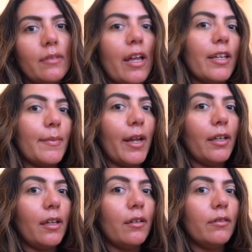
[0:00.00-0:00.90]
that you
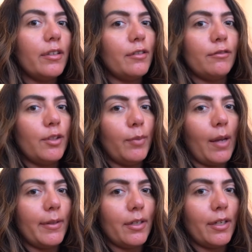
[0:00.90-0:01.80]
might know. And you
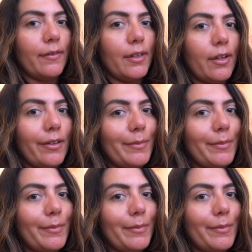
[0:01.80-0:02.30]
probably don't even know